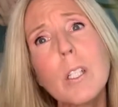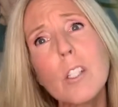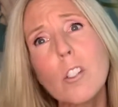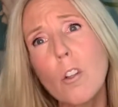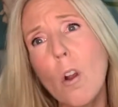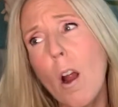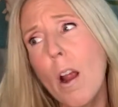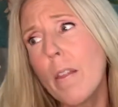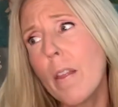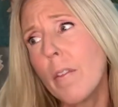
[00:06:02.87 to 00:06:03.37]

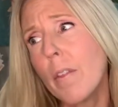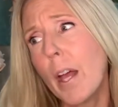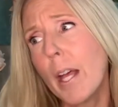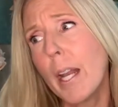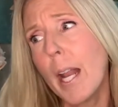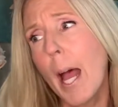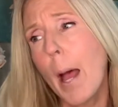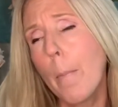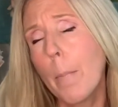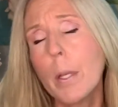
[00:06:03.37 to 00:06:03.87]
sorry that that
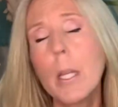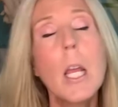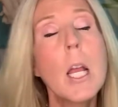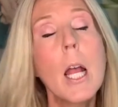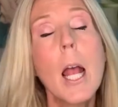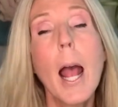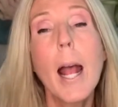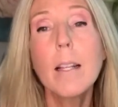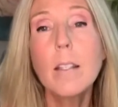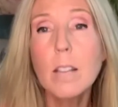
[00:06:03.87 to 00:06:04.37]
happened.
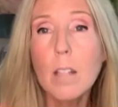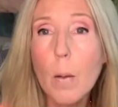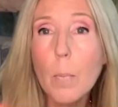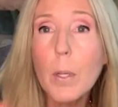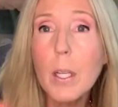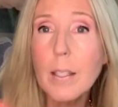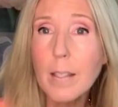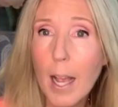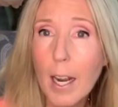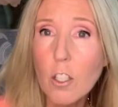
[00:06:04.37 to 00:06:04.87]
And some
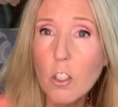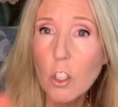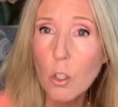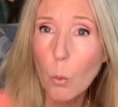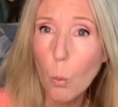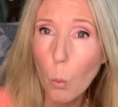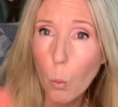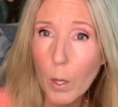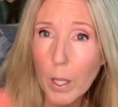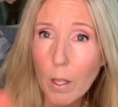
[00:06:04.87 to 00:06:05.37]
kids actually
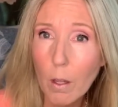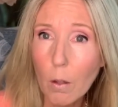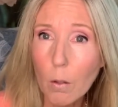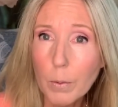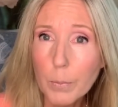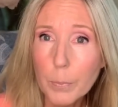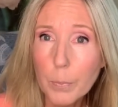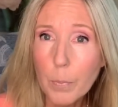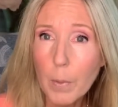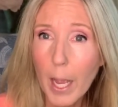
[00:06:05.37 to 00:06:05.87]
will
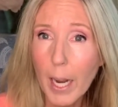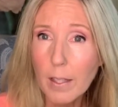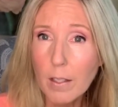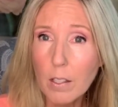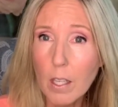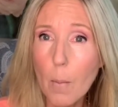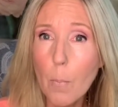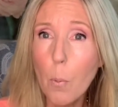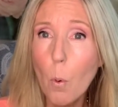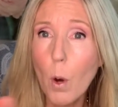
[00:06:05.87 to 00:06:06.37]
at
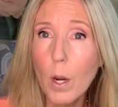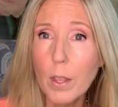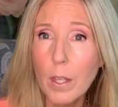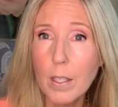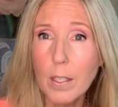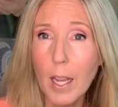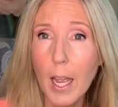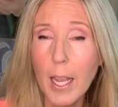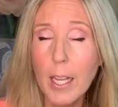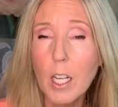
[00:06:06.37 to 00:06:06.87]
some point in the
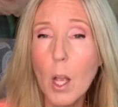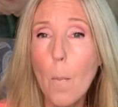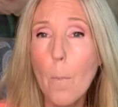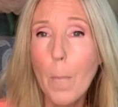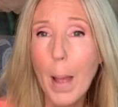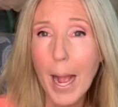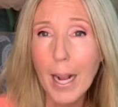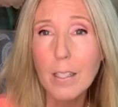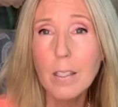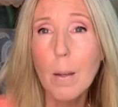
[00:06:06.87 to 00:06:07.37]
day come
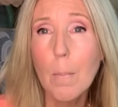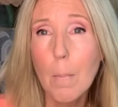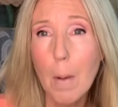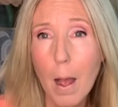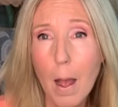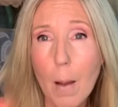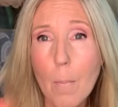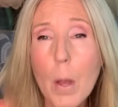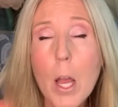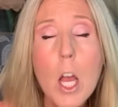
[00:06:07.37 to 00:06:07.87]
back to
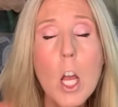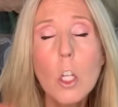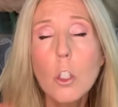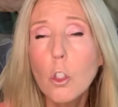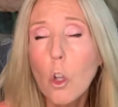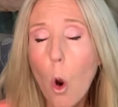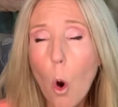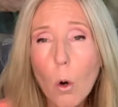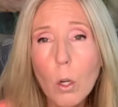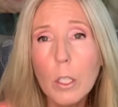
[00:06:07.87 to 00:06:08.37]
mom
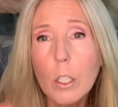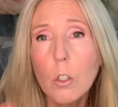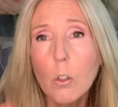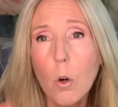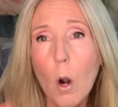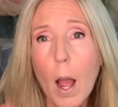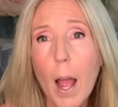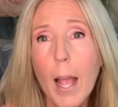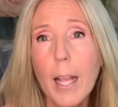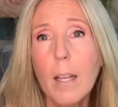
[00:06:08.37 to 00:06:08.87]
totally
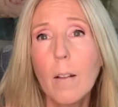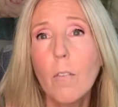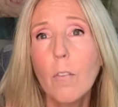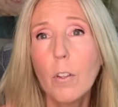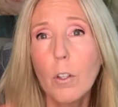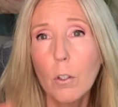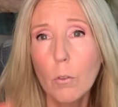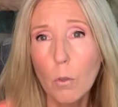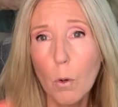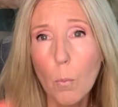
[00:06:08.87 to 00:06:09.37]
crying and
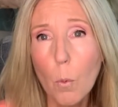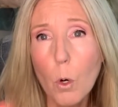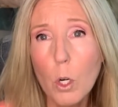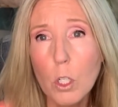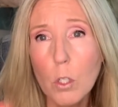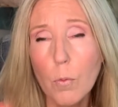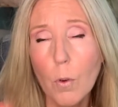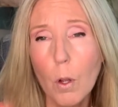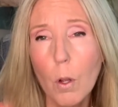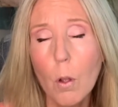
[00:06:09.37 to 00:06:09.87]
feeling
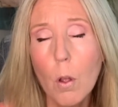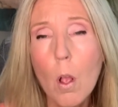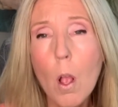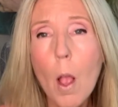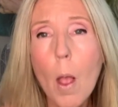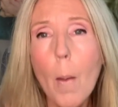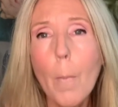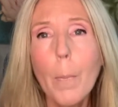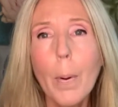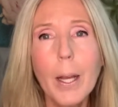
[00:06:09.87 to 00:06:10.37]
remorseful.
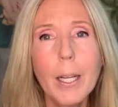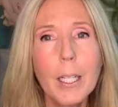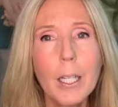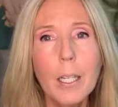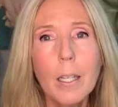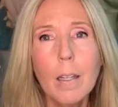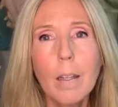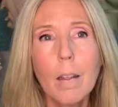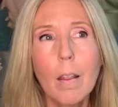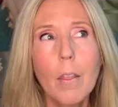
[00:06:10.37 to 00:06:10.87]
But
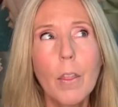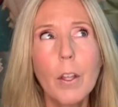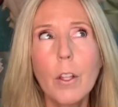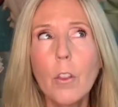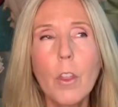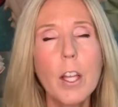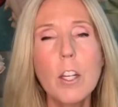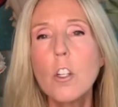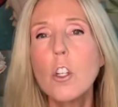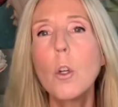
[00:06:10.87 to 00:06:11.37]
they'll
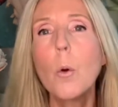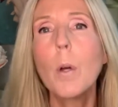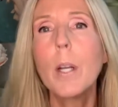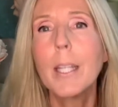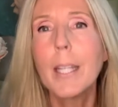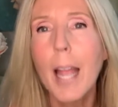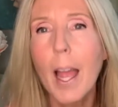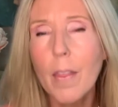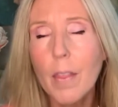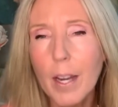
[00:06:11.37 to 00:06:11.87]
then do it
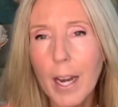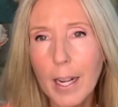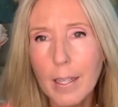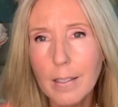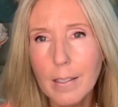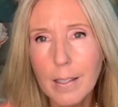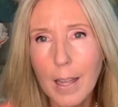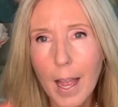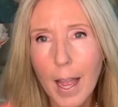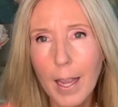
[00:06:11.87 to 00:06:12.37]
again the
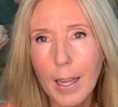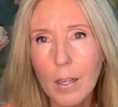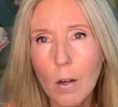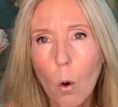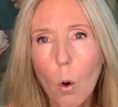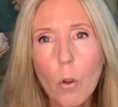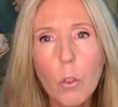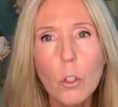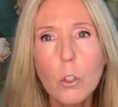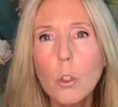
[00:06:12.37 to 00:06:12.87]
next day,
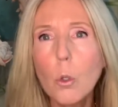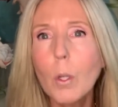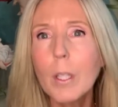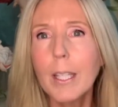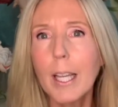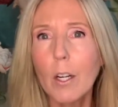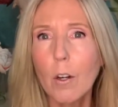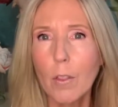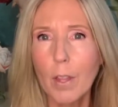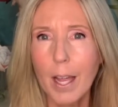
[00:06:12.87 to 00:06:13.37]
or they'll do it
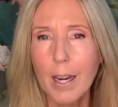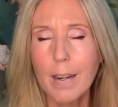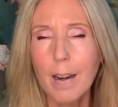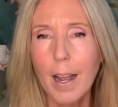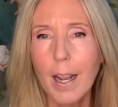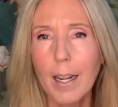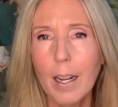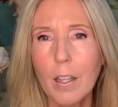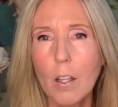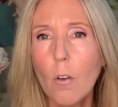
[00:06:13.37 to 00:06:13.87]
later that
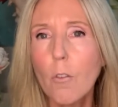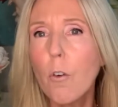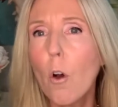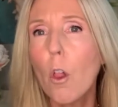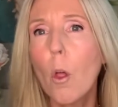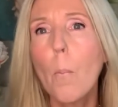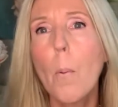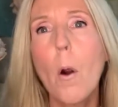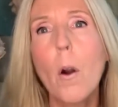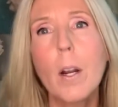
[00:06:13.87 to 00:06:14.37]
night and they'll
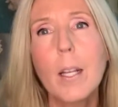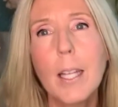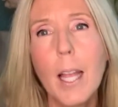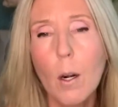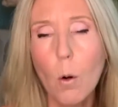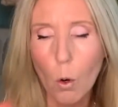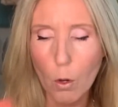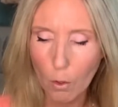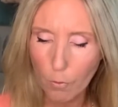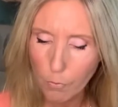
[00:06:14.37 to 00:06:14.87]
fall apart again,
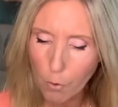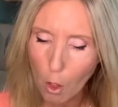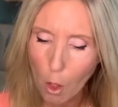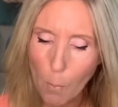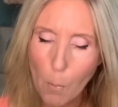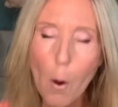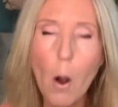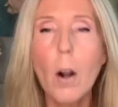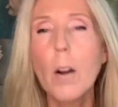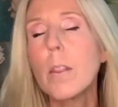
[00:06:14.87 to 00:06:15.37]
or they'll fall
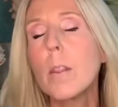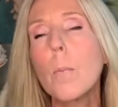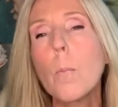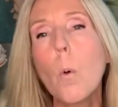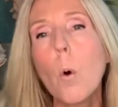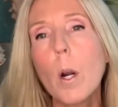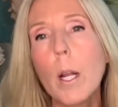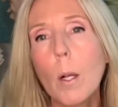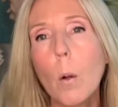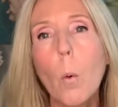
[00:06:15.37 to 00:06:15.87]
apart in the
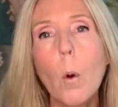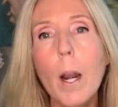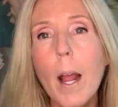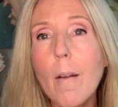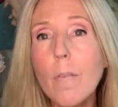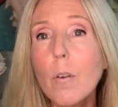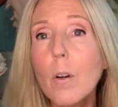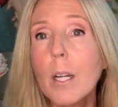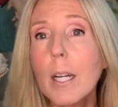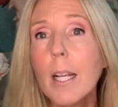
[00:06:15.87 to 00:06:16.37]
morning,
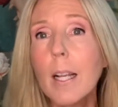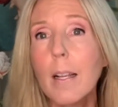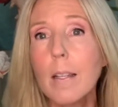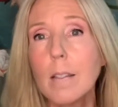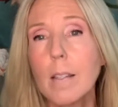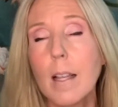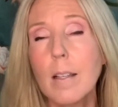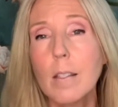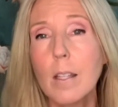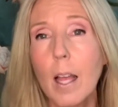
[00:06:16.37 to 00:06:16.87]
whatever it is,
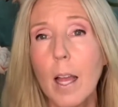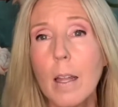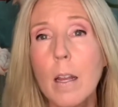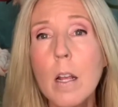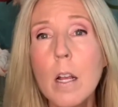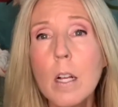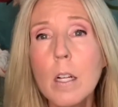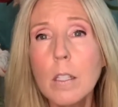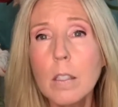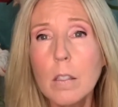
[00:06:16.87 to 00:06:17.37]
as that
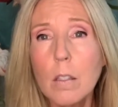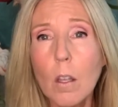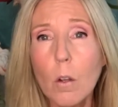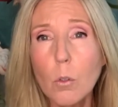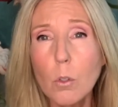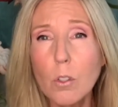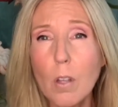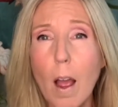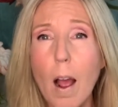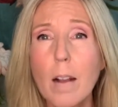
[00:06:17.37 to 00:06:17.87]

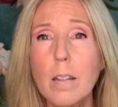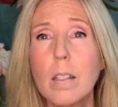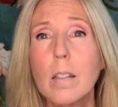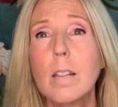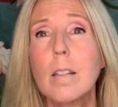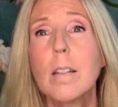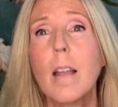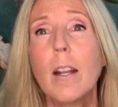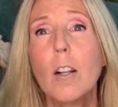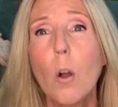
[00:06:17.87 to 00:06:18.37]
those toxins
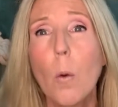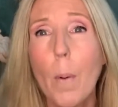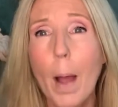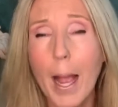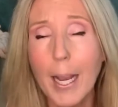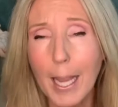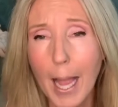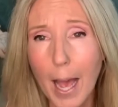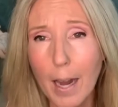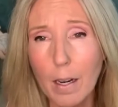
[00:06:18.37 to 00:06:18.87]
cycle
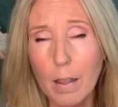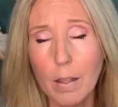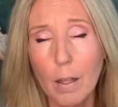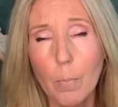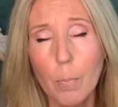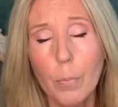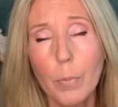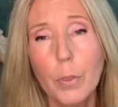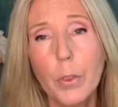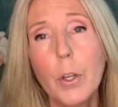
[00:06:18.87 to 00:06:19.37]
back out of
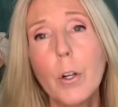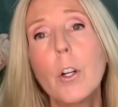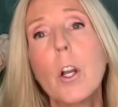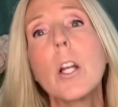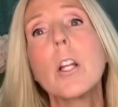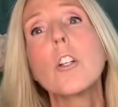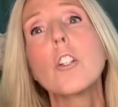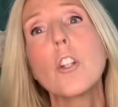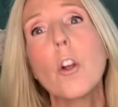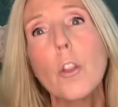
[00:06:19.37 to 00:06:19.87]
them, they're
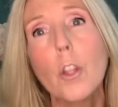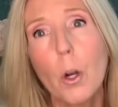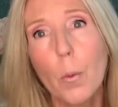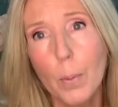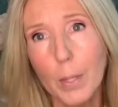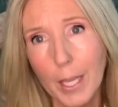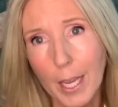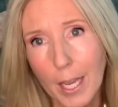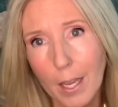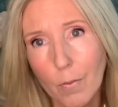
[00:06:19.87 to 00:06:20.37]
gonna show their
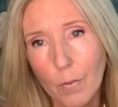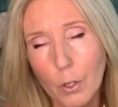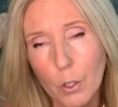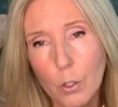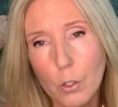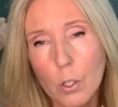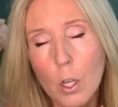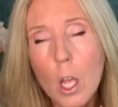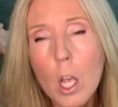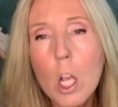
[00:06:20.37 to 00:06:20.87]

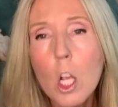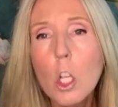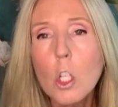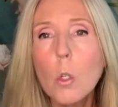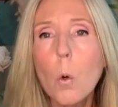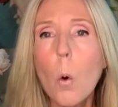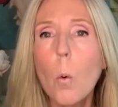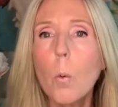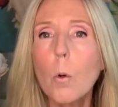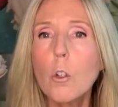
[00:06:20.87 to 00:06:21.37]
behaviors.
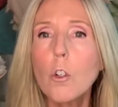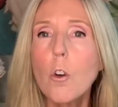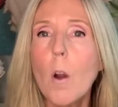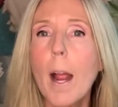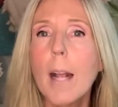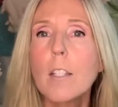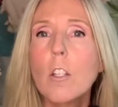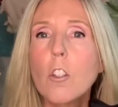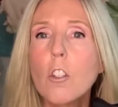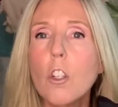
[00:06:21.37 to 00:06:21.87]
So what we're
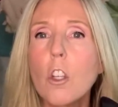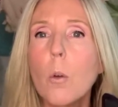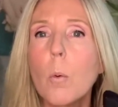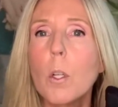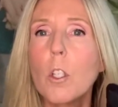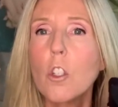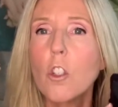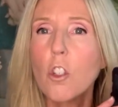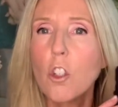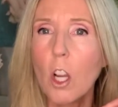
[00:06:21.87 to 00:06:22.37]
trying to do
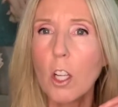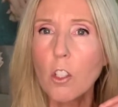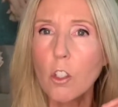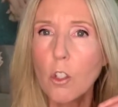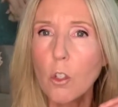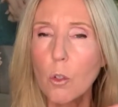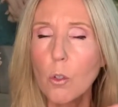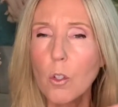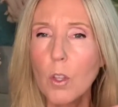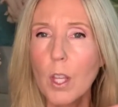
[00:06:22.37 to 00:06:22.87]
is just
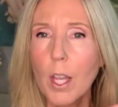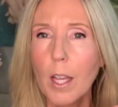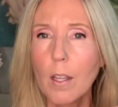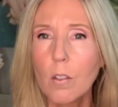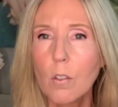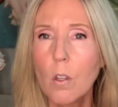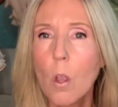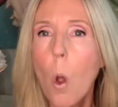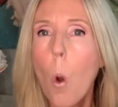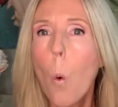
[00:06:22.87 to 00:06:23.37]
use
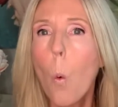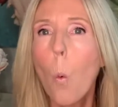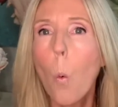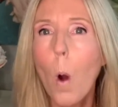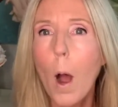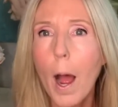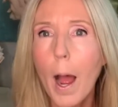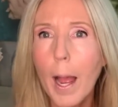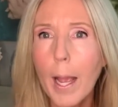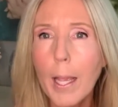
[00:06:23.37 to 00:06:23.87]
this.
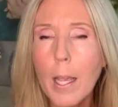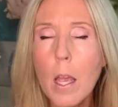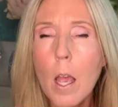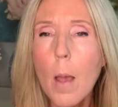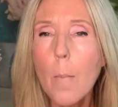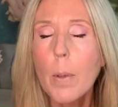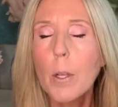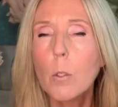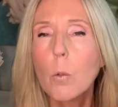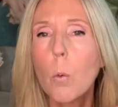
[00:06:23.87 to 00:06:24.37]
Why?
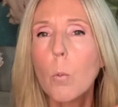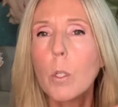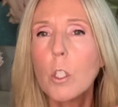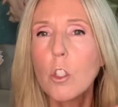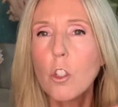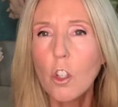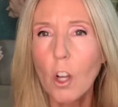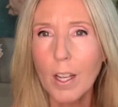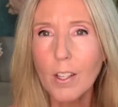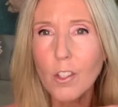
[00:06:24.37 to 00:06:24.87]
Because when we
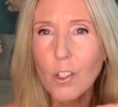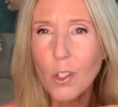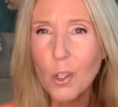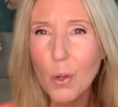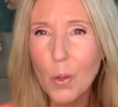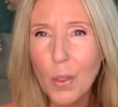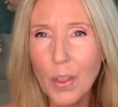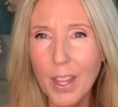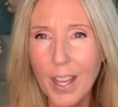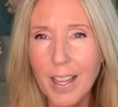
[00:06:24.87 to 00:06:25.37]
just
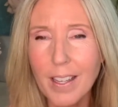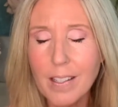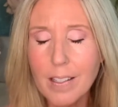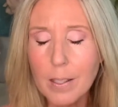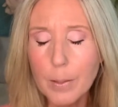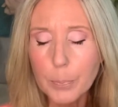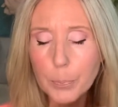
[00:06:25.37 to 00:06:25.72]
do this,